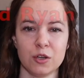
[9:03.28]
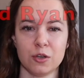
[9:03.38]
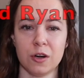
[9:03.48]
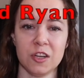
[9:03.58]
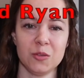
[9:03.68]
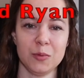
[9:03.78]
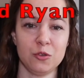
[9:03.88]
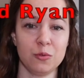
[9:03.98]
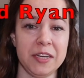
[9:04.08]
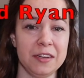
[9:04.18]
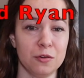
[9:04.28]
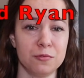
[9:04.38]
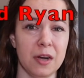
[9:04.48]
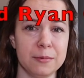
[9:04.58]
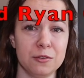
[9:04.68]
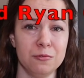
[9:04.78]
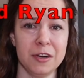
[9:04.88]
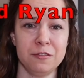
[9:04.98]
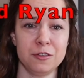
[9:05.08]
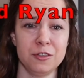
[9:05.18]
a cross between Robert
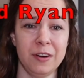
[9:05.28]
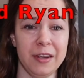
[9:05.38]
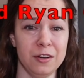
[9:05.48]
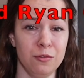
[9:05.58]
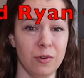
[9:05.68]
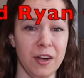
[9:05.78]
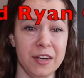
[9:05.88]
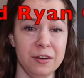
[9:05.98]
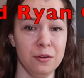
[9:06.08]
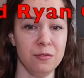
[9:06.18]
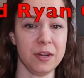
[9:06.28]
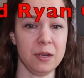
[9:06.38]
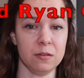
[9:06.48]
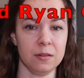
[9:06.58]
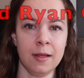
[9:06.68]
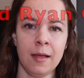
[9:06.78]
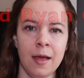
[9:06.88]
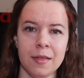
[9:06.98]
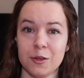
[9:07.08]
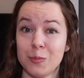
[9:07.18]
Redford and Ryan O'Neal.
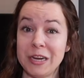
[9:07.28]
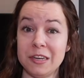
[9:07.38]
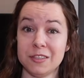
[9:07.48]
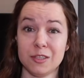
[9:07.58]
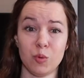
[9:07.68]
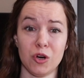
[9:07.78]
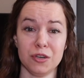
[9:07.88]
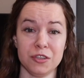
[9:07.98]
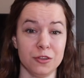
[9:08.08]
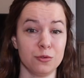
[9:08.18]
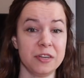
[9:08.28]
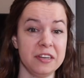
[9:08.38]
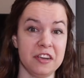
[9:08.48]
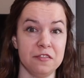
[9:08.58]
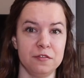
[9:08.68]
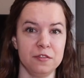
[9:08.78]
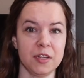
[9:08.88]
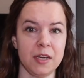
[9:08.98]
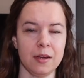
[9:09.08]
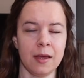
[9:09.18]
Their meeting sparked a three day
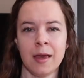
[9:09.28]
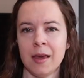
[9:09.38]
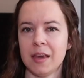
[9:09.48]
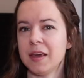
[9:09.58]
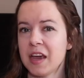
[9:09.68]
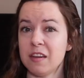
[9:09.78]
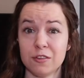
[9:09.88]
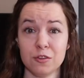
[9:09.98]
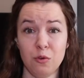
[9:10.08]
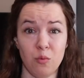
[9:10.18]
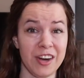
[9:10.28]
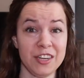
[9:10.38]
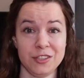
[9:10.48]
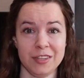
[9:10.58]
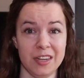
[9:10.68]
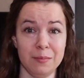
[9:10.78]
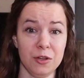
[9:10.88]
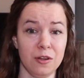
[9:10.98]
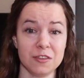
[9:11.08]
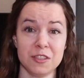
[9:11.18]
fling. He gave her the watch that had
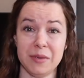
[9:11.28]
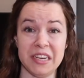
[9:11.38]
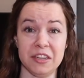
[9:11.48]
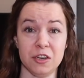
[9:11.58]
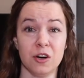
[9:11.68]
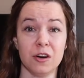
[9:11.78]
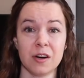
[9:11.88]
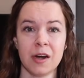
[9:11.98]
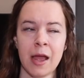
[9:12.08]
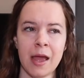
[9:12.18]
belonged to Mandy Carr,